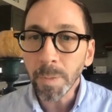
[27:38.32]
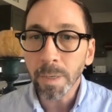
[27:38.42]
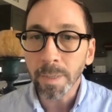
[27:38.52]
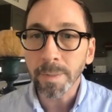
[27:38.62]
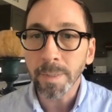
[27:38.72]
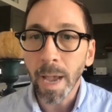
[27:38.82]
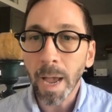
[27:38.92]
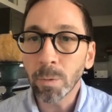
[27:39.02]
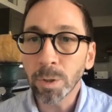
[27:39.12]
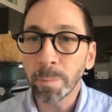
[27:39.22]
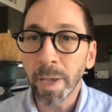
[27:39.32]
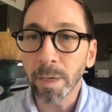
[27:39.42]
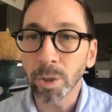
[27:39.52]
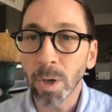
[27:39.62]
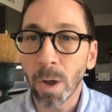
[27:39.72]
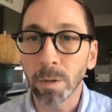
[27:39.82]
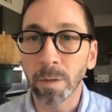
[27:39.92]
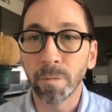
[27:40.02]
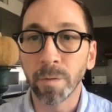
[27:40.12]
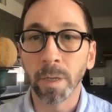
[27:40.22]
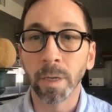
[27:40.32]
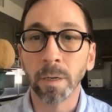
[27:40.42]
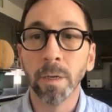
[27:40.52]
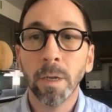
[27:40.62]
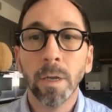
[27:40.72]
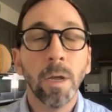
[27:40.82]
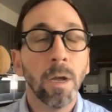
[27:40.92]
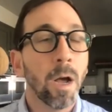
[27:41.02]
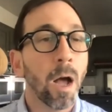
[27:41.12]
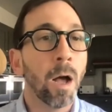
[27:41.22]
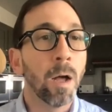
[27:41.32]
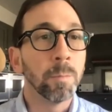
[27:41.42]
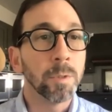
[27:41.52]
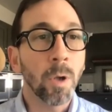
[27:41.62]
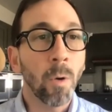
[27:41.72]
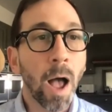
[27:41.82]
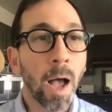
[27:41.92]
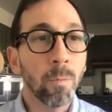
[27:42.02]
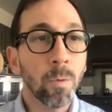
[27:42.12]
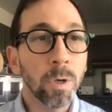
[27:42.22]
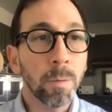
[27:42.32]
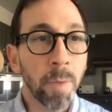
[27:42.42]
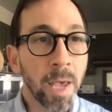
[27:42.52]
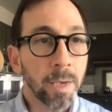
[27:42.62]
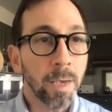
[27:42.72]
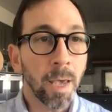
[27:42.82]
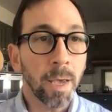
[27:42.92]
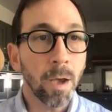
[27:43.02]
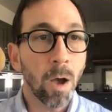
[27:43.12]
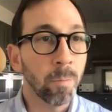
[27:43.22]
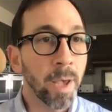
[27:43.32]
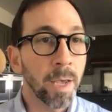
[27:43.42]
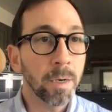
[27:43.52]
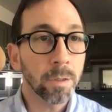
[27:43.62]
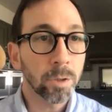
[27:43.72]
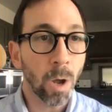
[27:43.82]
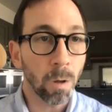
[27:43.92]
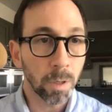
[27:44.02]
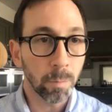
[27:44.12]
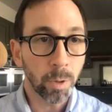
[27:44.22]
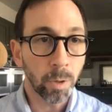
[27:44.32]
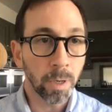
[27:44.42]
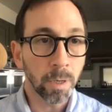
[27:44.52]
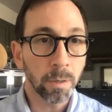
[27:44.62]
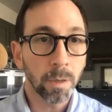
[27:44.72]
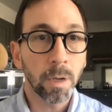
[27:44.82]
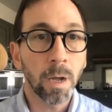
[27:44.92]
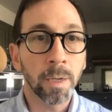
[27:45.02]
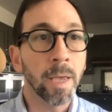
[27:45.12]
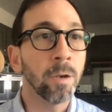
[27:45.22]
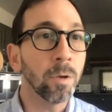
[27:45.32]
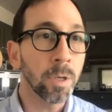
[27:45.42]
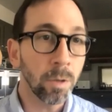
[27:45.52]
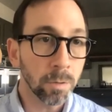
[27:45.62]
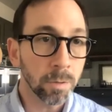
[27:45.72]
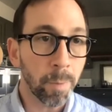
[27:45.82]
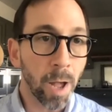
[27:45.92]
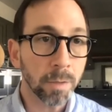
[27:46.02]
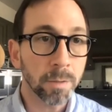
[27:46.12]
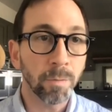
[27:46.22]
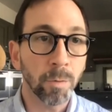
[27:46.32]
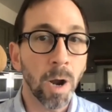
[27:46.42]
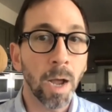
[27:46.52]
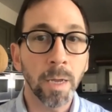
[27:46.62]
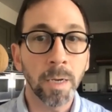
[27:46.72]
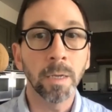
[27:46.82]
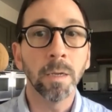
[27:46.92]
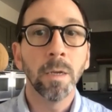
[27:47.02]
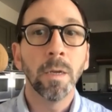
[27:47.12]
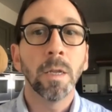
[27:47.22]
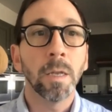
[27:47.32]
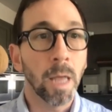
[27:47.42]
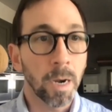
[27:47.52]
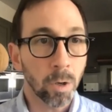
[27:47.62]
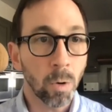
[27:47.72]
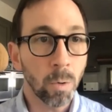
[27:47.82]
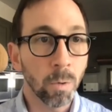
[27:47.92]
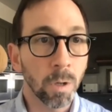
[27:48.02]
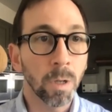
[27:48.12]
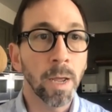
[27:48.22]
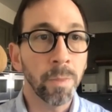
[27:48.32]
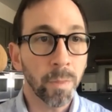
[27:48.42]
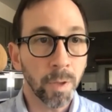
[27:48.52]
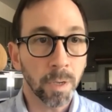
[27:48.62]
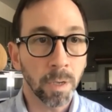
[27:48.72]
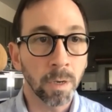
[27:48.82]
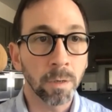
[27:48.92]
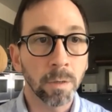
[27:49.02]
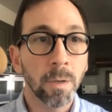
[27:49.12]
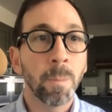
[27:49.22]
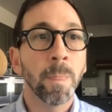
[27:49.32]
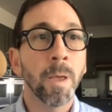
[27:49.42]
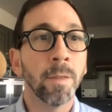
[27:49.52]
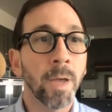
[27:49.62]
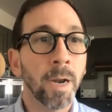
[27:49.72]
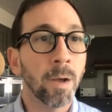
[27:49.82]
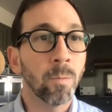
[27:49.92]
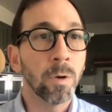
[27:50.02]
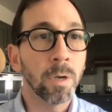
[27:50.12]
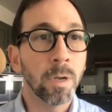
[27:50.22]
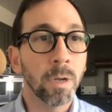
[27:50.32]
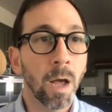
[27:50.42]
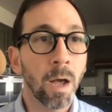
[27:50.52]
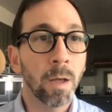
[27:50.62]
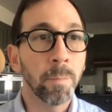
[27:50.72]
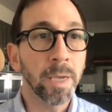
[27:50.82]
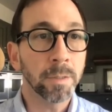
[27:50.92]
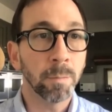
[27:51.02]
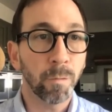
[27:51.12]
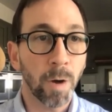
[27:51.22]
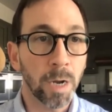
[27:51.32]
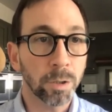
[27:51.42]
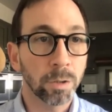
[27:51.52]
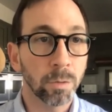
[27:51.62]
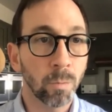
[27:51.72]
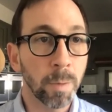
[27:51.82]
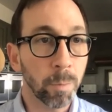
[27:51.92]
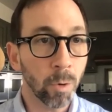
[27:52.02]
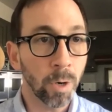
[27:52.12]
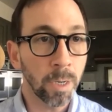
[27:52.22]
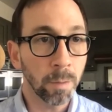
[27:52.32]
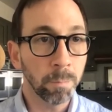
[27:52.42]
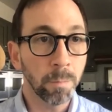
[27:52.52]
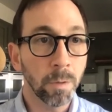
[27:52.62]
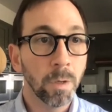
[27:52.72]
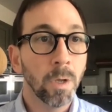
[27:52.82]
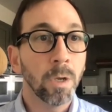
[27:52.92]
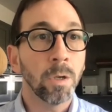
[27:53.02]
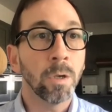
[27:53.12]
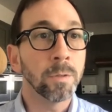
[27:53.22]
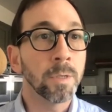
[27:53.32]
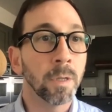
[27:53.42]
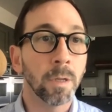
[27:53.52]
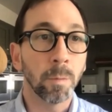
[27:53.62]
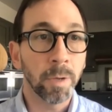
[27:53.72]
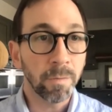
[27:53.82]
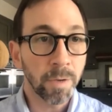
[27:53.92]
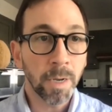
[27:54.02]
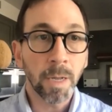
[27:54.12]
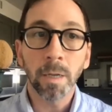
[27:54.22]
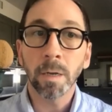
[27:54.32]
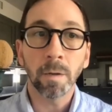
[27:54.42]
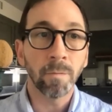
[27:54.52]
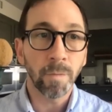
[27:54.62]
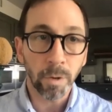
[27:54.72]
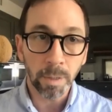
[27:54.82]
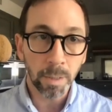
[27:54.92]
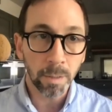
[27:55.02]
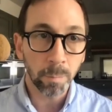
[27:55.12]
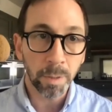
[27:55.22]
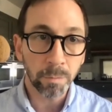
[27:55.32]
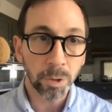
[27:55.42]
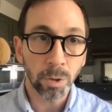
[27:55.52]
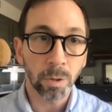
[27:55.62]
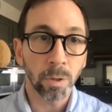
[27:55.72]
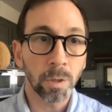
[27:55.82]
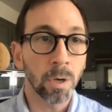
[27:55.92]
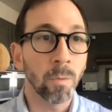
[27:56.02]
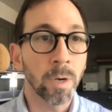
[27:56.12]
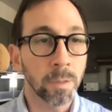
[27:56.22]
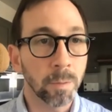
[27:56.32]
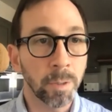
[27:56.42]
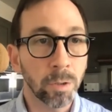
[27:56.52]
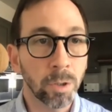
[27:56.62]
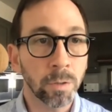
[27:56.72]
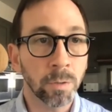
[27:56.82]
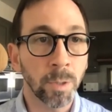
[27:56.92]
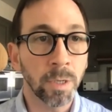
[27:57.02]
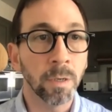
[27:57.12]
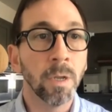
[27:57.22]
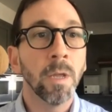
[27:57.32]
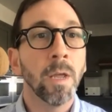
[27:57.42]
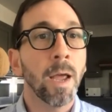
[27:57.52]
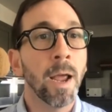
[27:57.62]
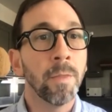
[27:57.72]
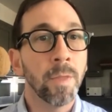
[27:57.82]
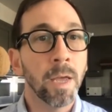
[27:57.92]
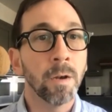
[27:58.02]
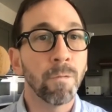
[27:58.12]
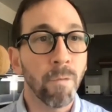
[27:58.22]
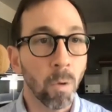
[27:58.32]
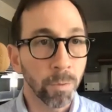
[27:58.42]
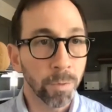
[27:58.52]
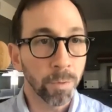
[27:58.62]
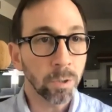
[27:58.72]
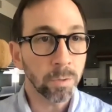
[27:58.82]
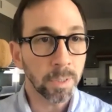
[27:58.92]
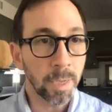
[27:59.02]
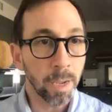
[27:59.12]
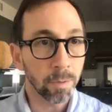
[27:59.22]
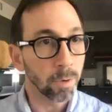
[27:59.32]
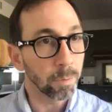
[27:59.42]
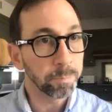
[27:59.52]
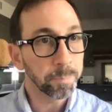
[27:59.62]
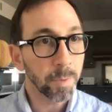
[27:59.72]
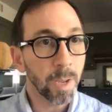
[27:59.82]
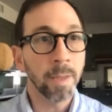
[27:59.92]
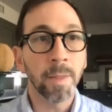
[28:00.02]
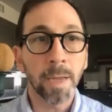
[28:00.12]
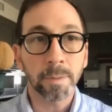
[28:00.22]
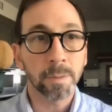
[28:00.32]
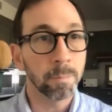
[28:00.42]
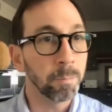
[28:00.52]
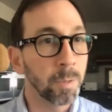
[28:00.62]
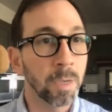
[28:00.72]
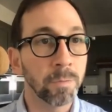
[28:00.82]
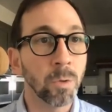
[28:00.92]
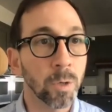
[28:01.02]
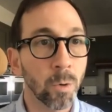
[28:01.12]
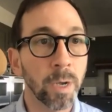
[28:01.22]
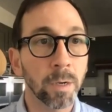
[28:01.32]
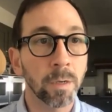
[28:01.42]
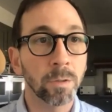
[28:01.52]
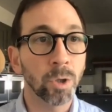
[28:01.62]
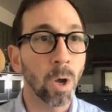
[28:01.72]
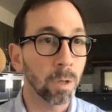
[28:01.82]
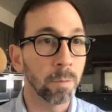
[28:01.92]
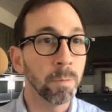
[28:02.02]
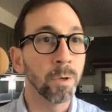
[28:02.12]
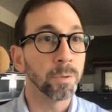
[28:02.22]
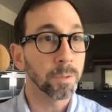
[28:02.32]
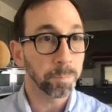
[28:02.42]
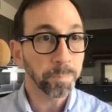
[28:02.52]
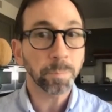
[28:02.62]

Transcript: Let's see, how would you make a chocolate filling? Um, so I would make a homemade chocolate pudding. Again, you can use a boxed variety let it cool and thicken. And then I would uh, make some fresh whipped cream using a little bit of vanilla, very little bit of sugar. You don't want it to be too sweet. And then fold the two together. And that gives you a quick chocolate mousse.